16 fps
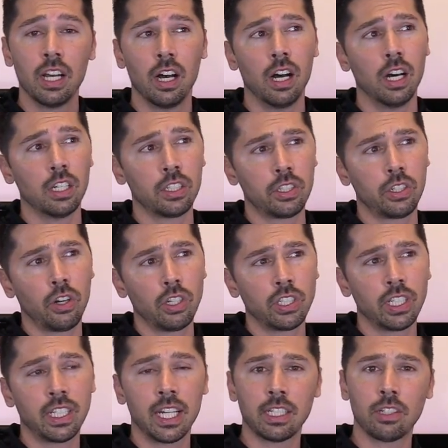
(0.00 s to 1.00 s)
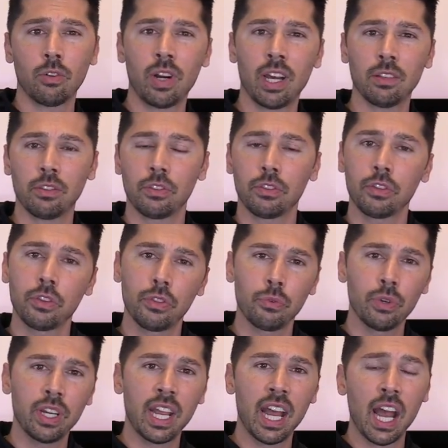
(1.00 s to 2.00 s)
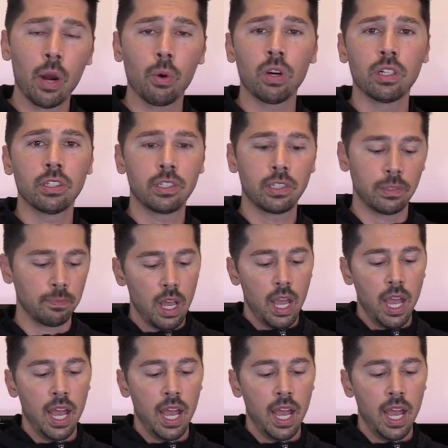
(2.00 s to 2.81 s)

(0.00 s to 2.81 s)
Charging takes around 3 hours